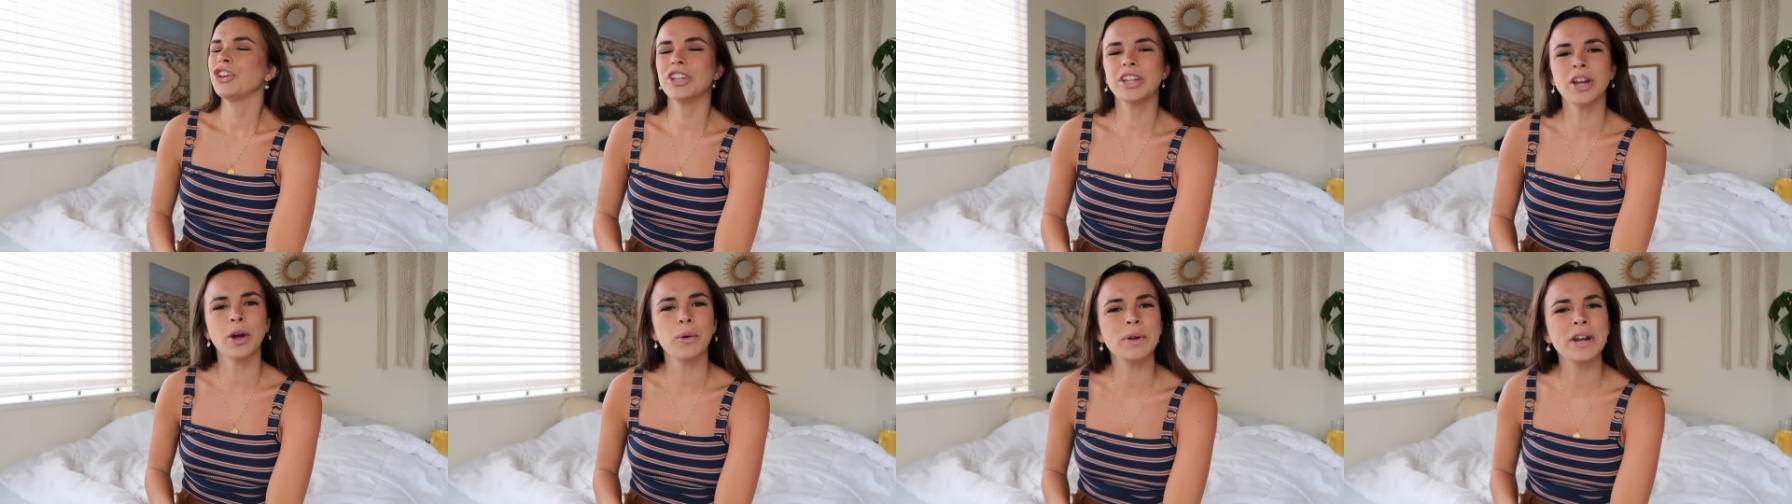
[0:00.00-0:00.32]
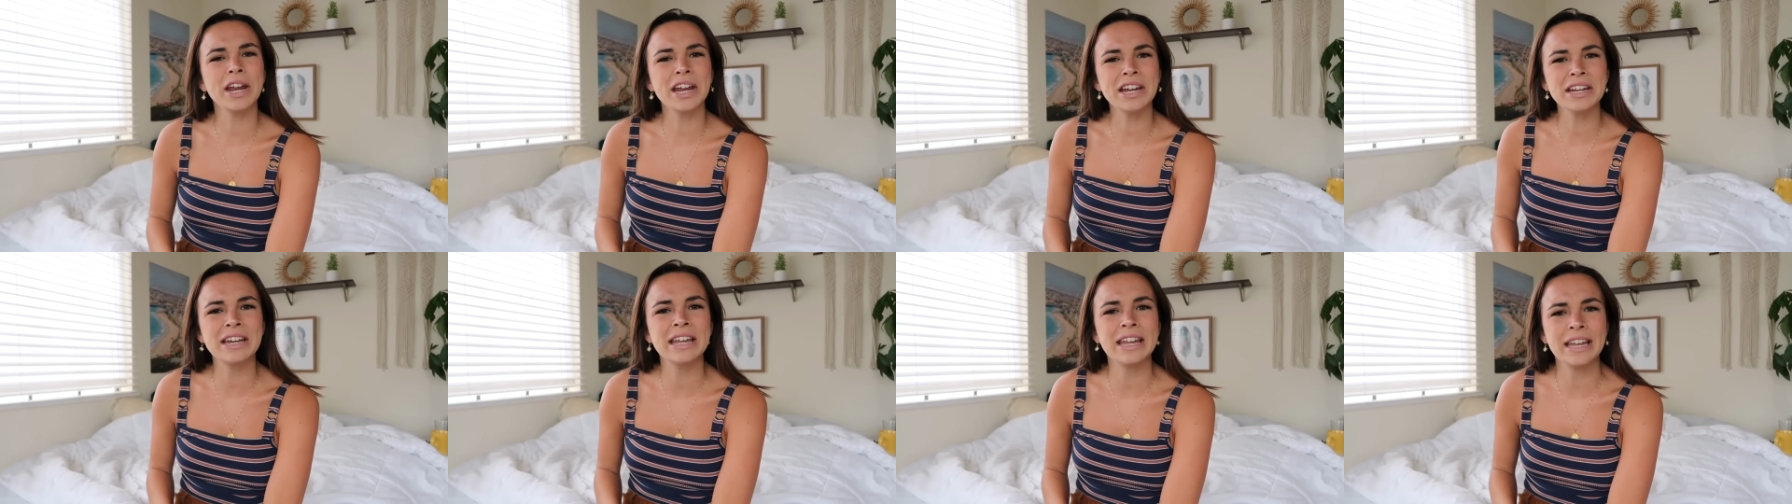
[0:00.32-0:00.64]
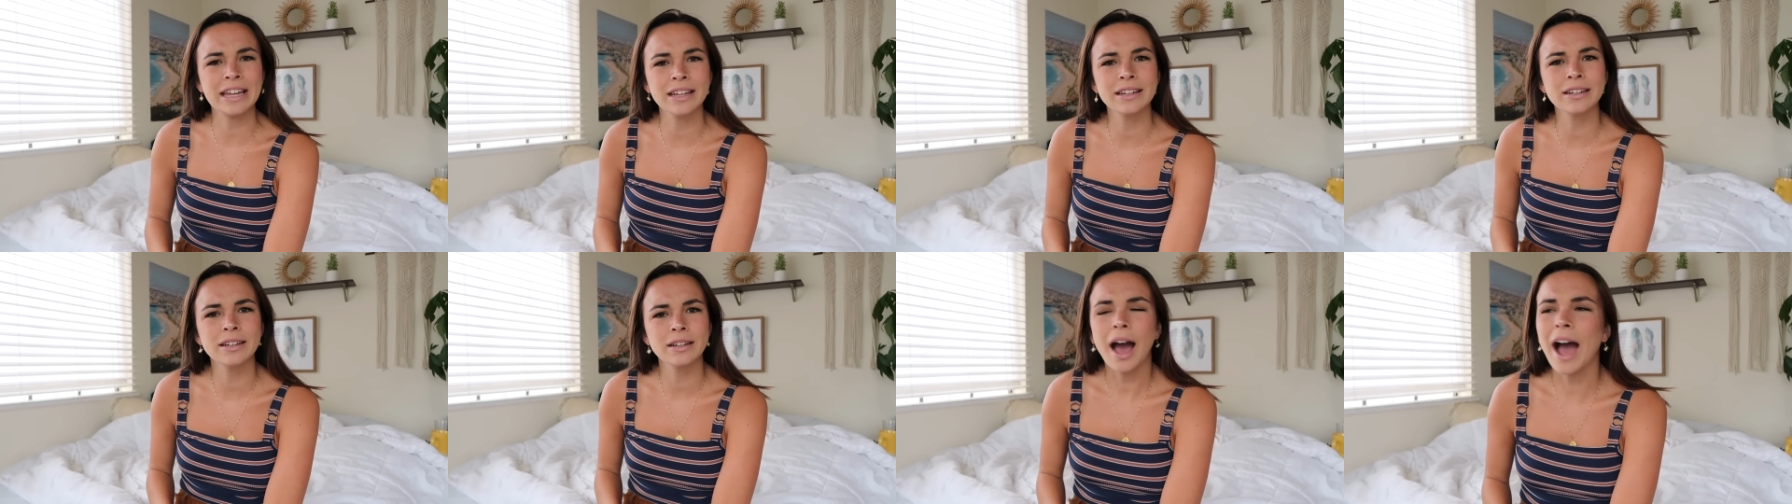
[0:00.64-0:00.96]
You know what I
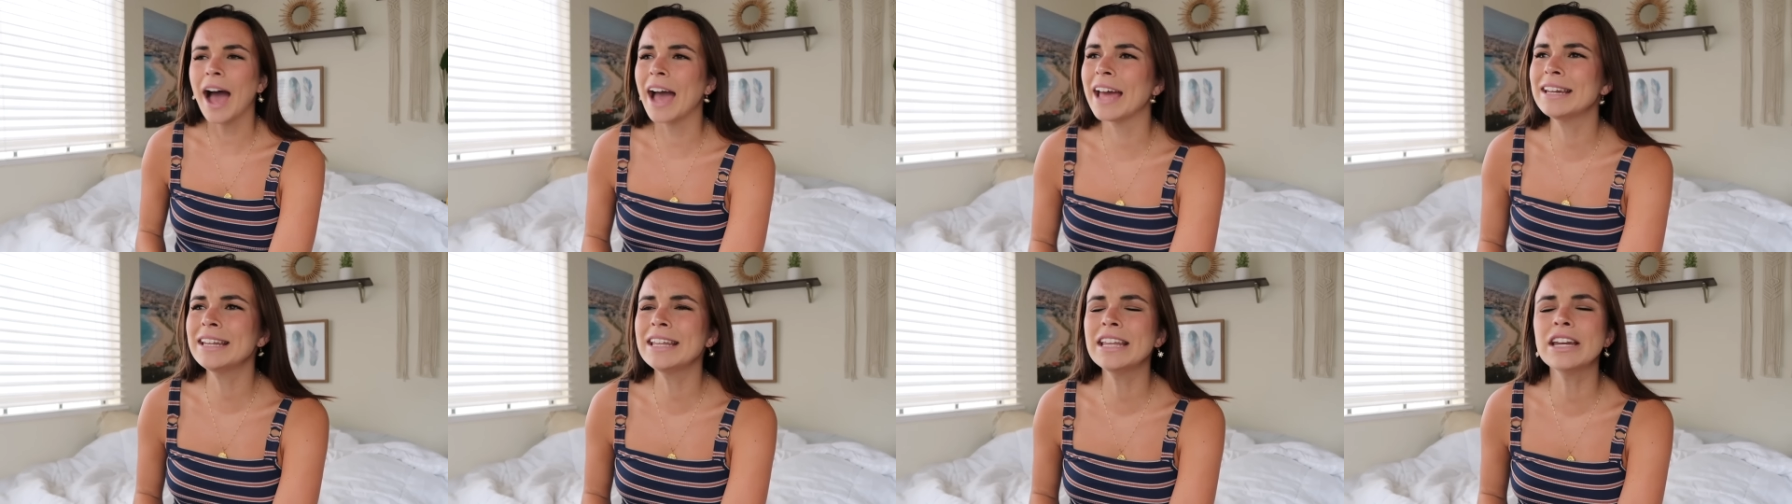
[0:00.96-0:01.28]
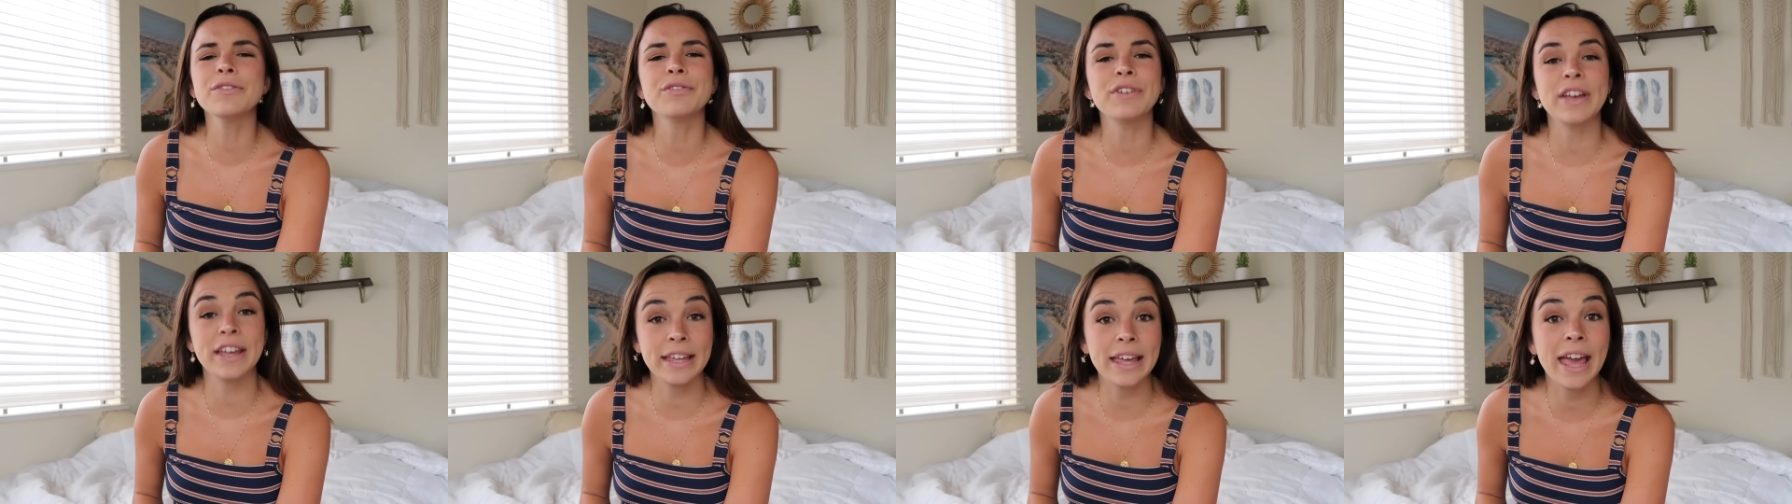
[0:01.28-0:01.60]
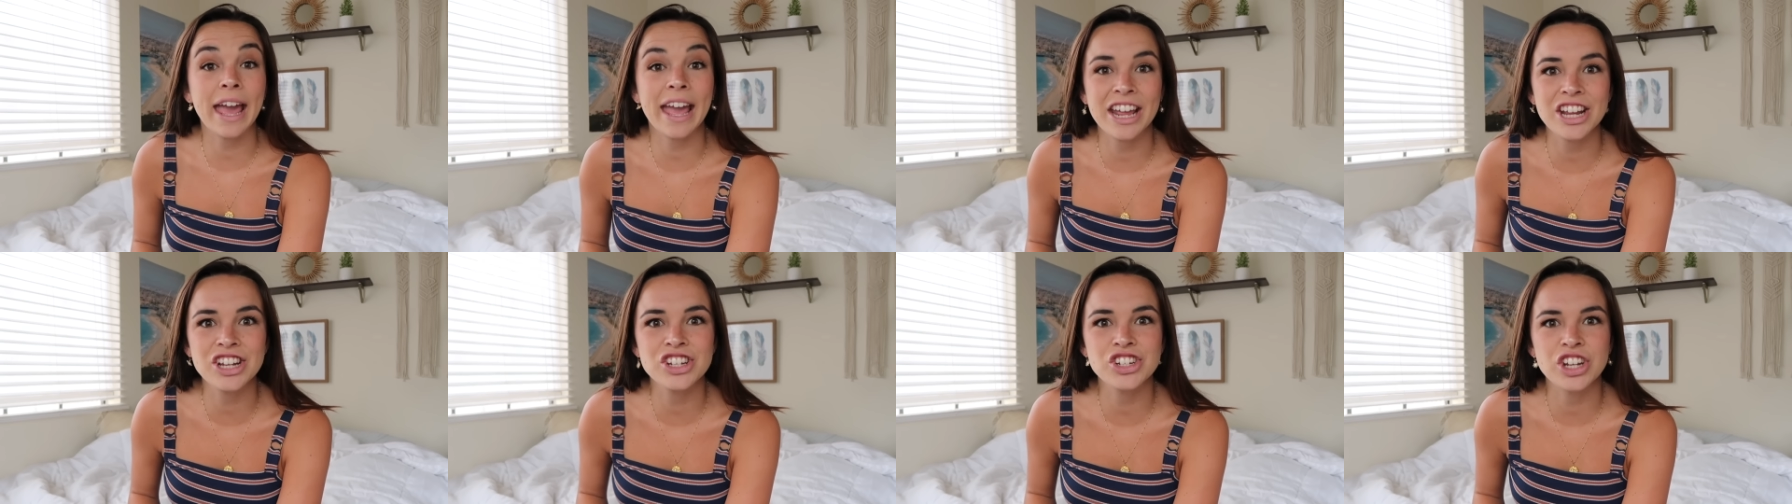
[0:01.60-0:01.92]
need? I need a
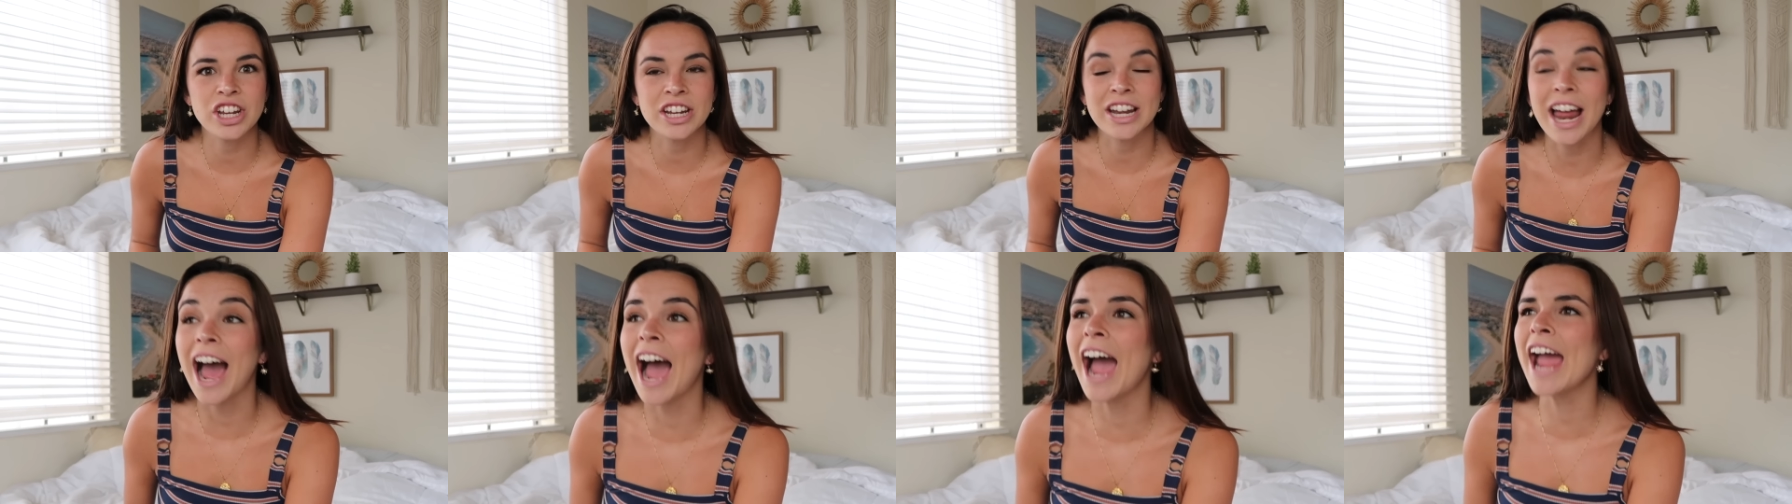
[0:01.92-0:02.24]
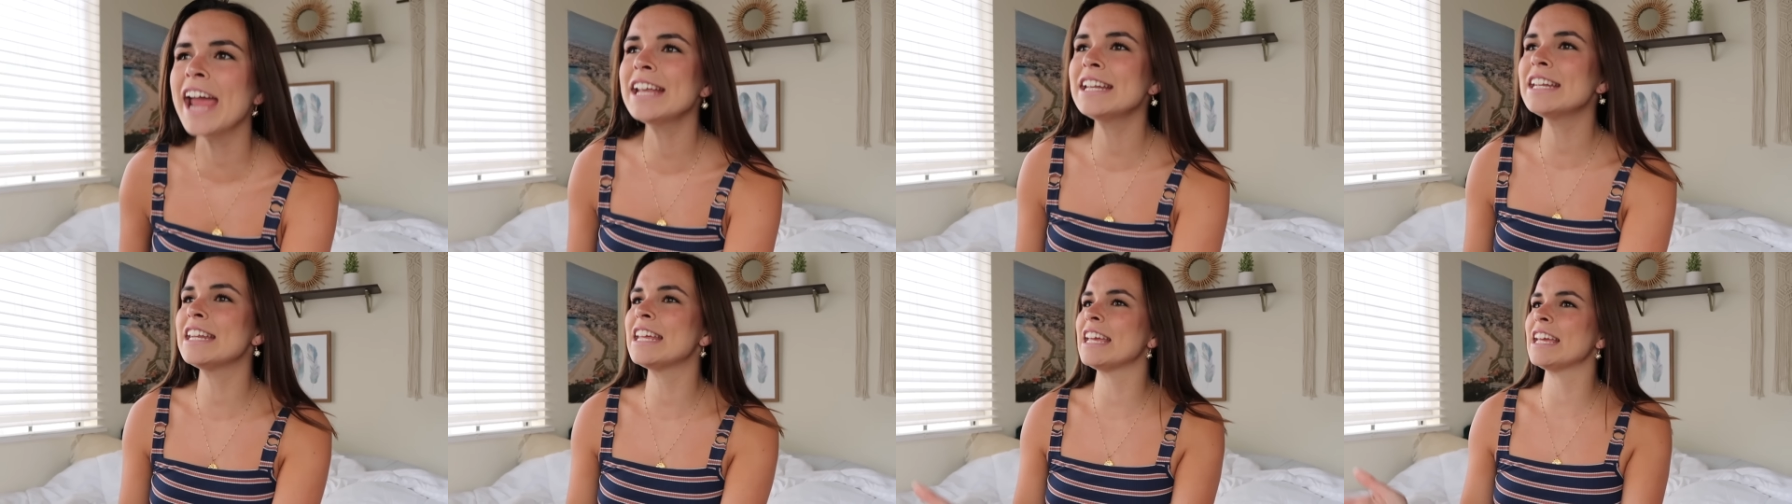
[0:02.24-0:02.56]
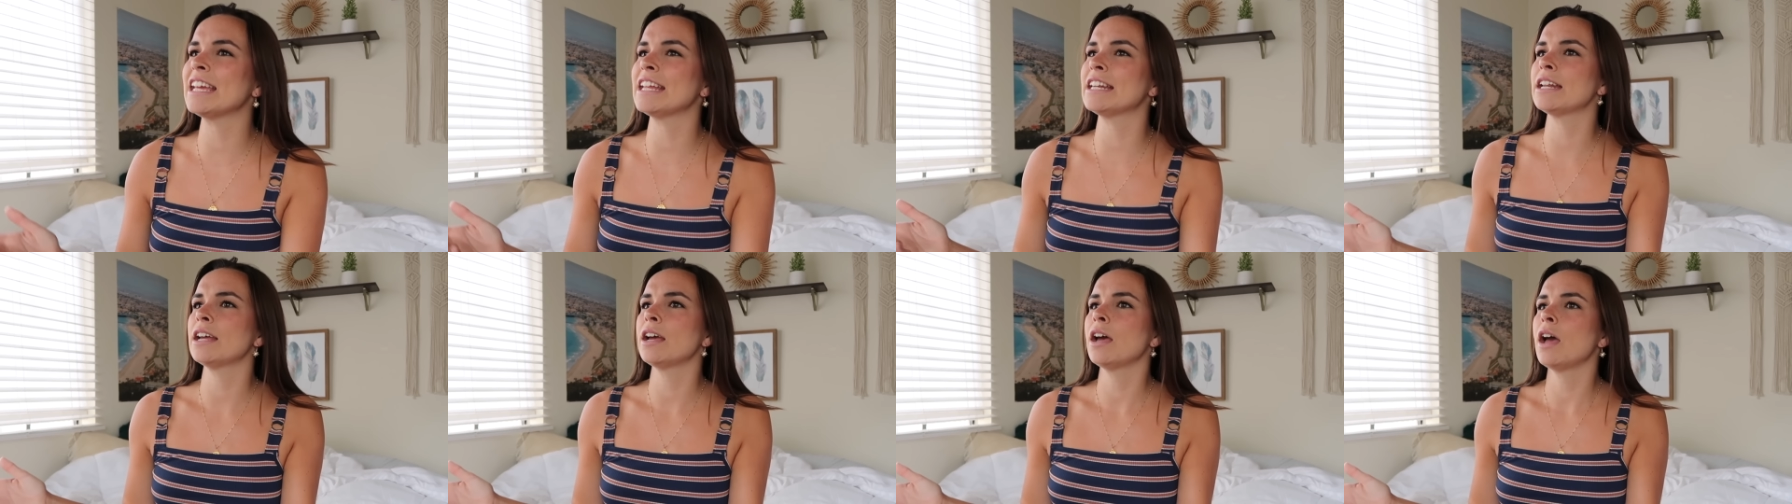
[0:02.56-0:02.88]
vacation. I
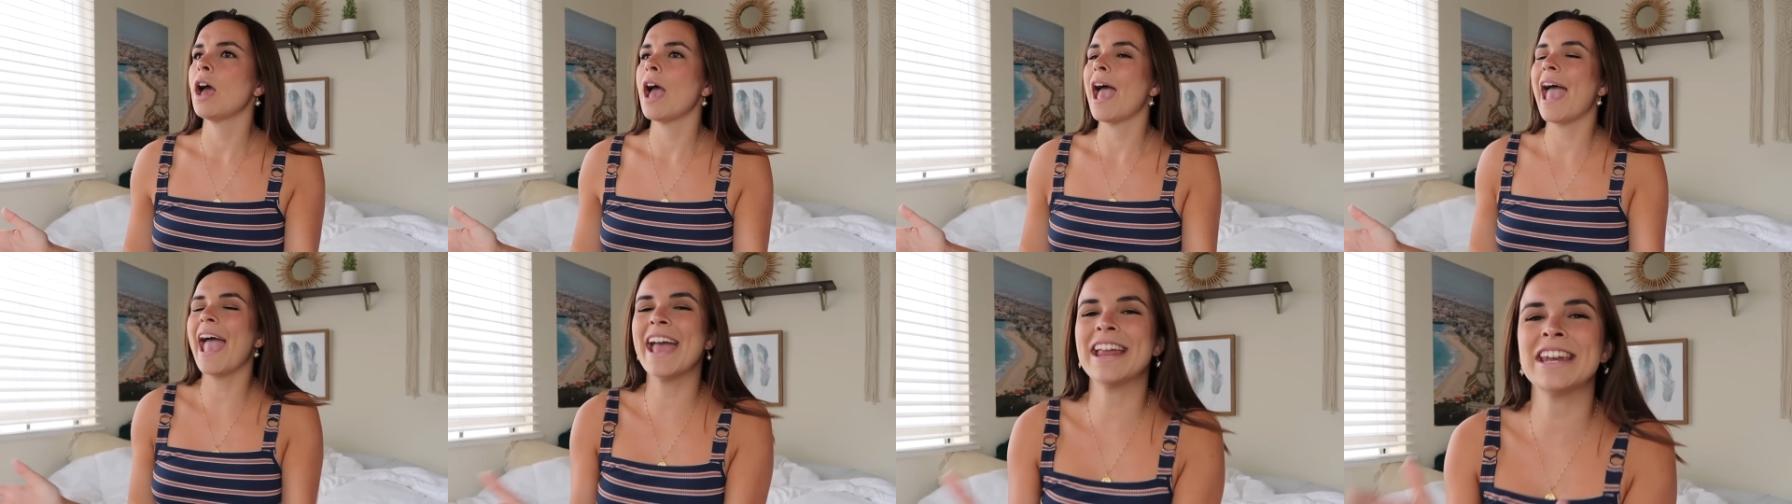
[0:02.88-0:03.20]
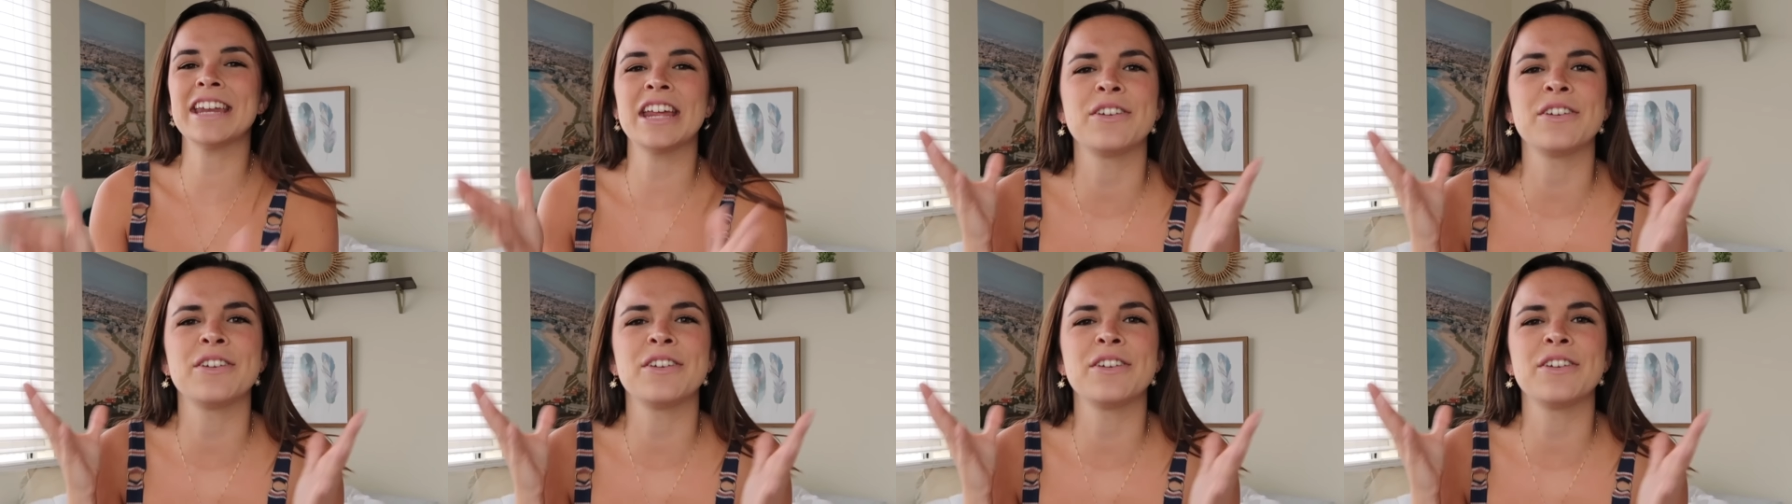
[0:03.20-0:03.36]
need an